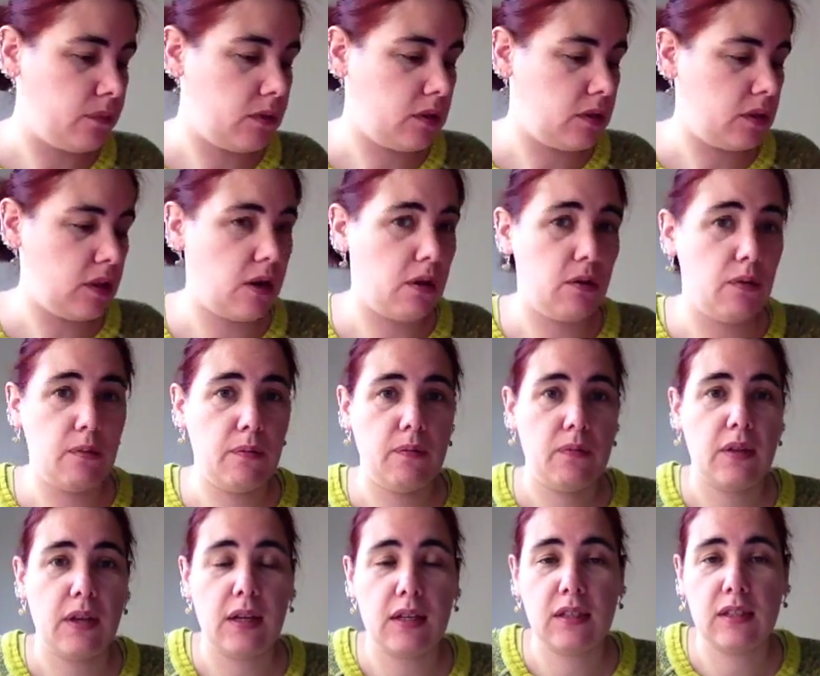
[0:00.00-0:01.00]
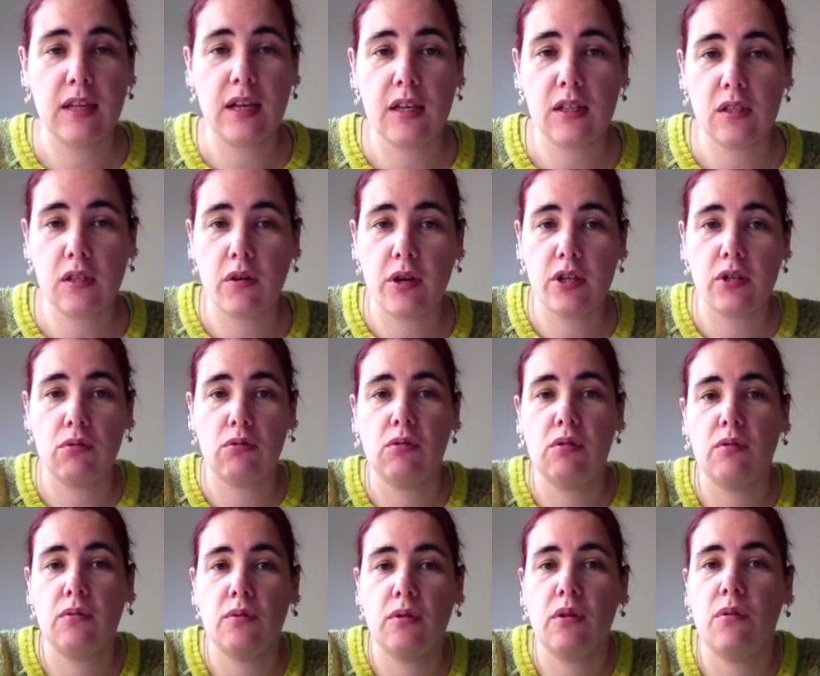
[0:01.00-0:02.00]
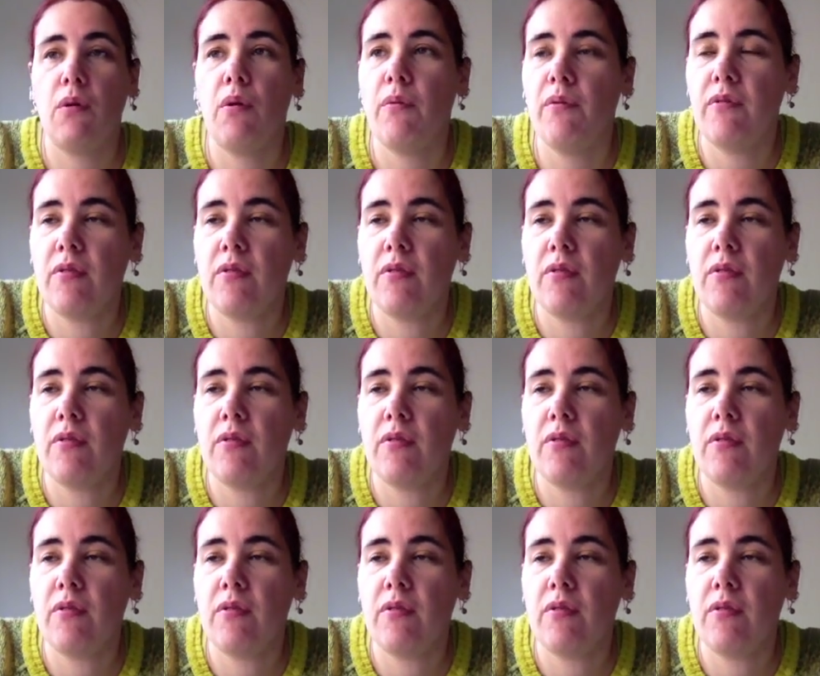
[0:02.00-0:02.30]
So that's that. So what